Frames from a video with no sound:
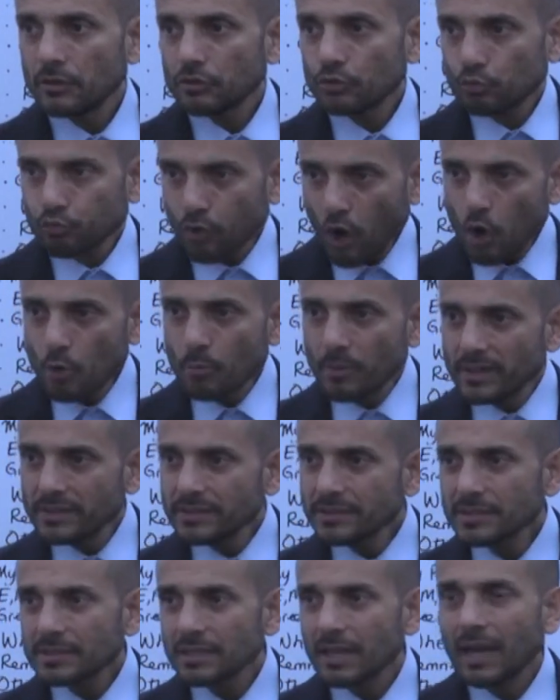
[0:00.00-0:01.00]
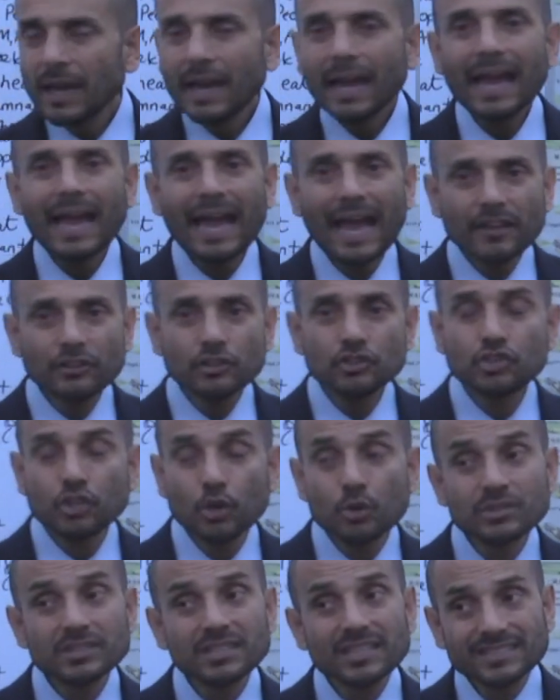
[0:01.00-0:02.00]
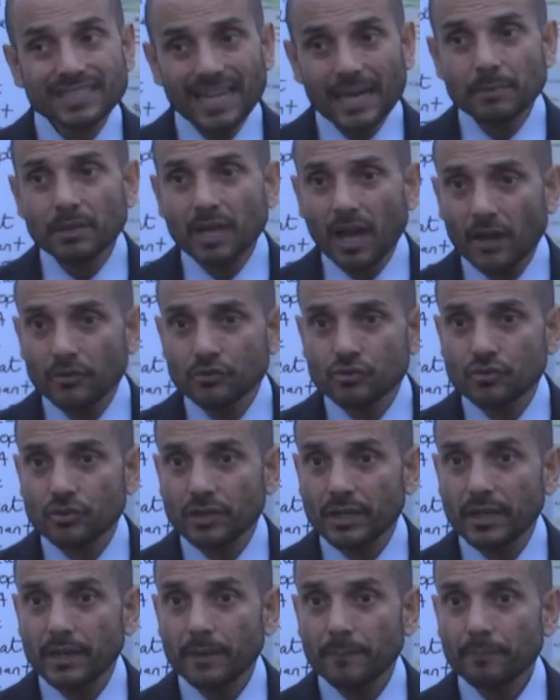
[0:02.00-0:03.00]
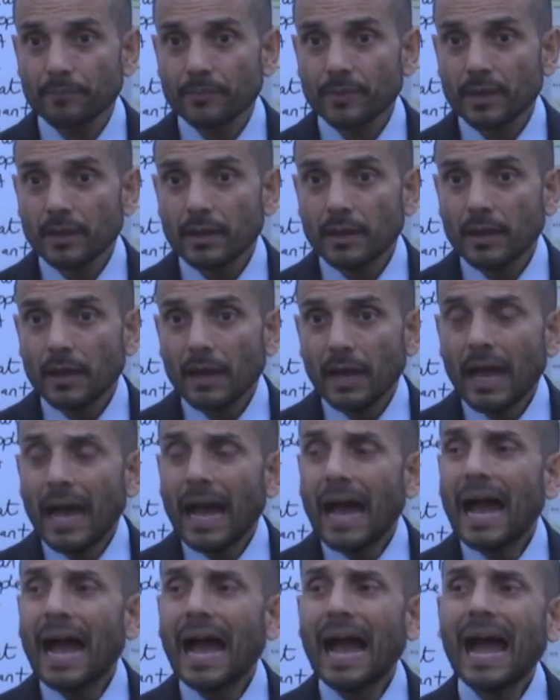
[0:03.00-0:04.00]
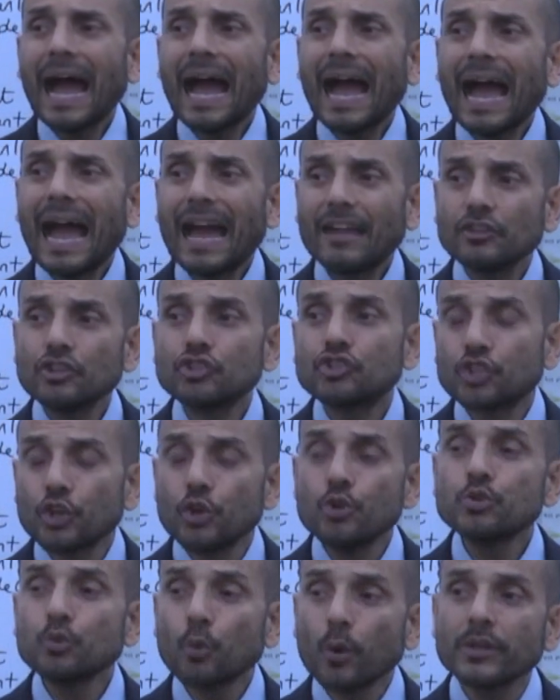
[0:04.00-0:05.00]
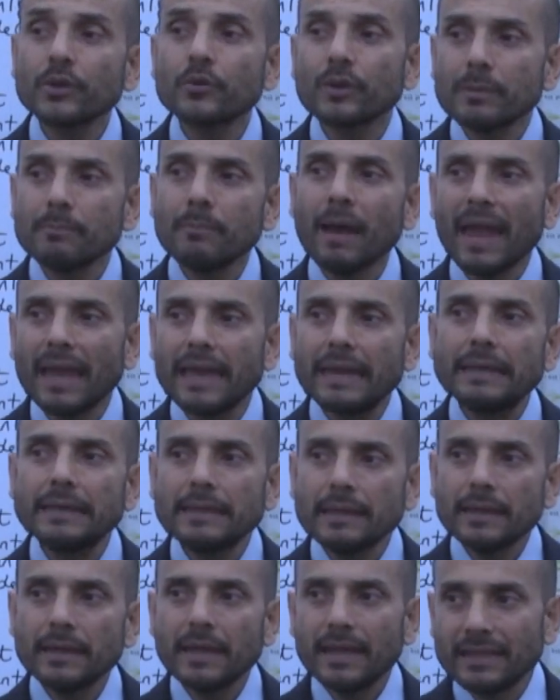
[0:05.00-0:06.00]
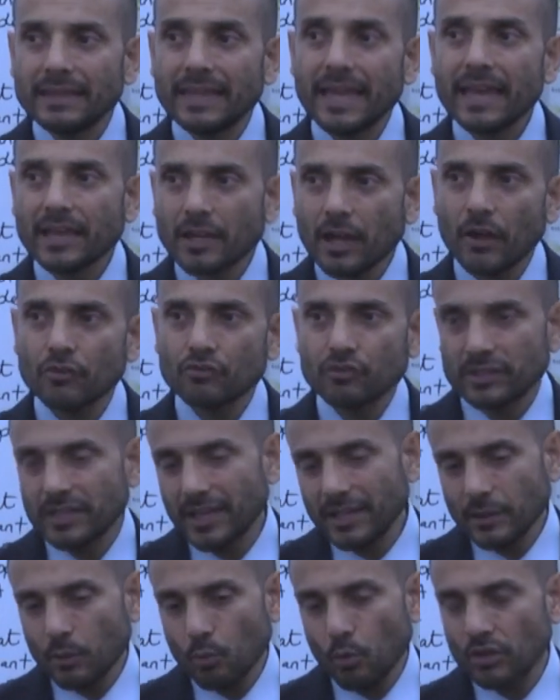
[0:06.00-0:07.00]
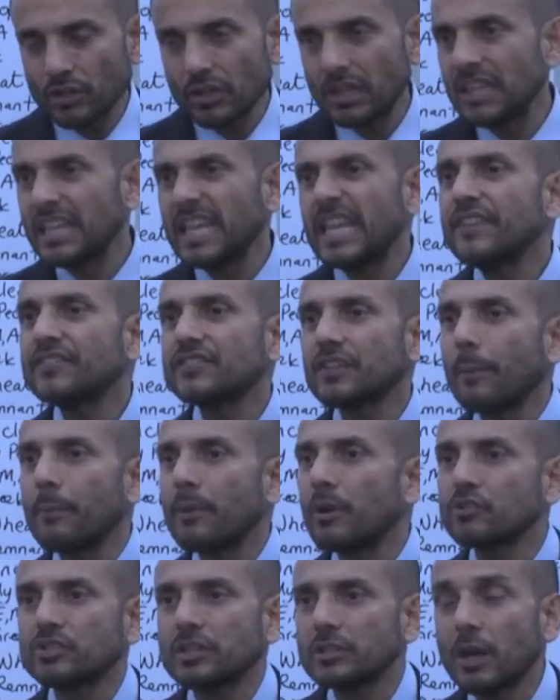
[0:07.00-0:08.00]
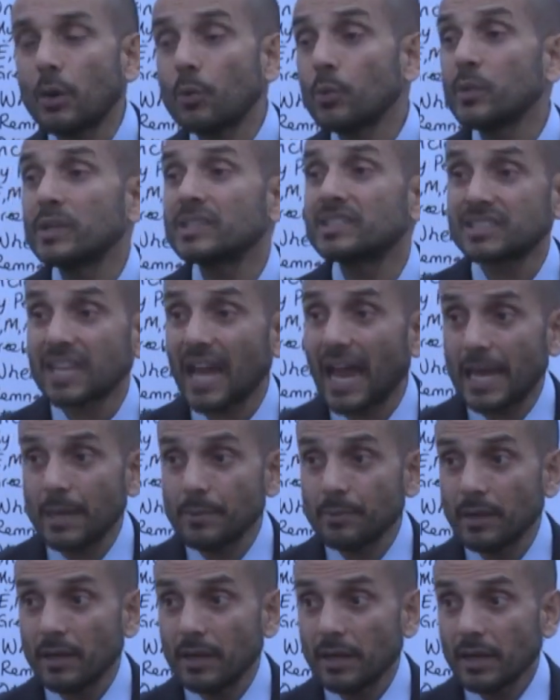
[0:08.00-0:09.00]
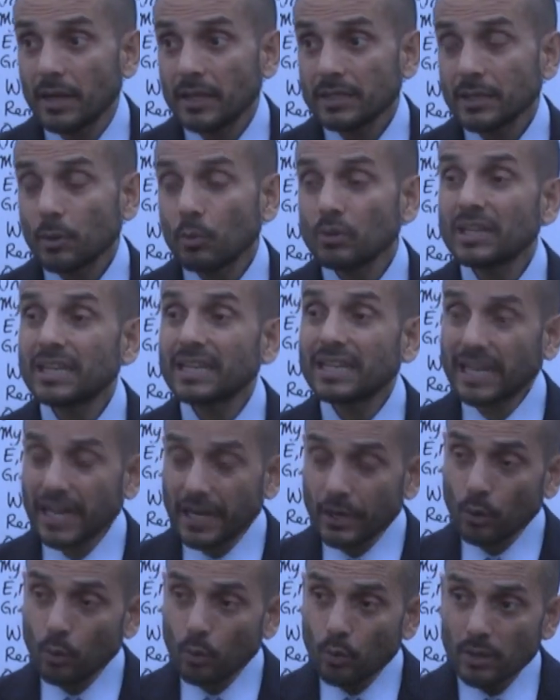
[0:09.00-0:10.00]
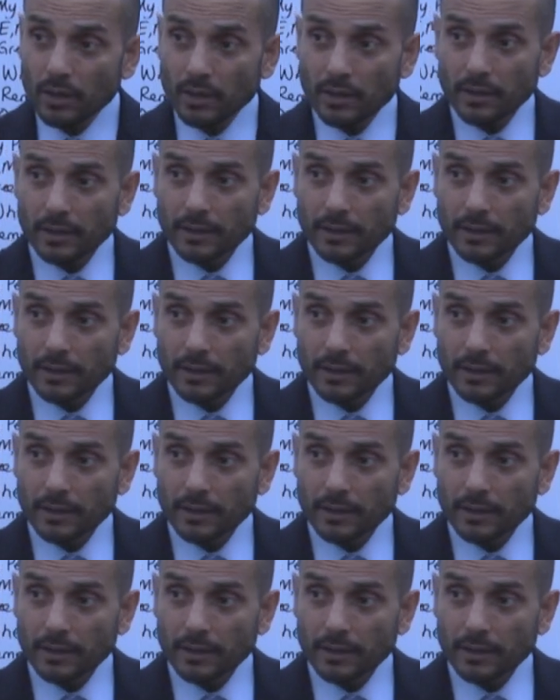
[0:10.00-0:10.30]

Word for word: The Romans and the Jews in the same country. And the Jews want to remain in their country. They don't want to leave somewhere else. They don't want to escape. They want to kill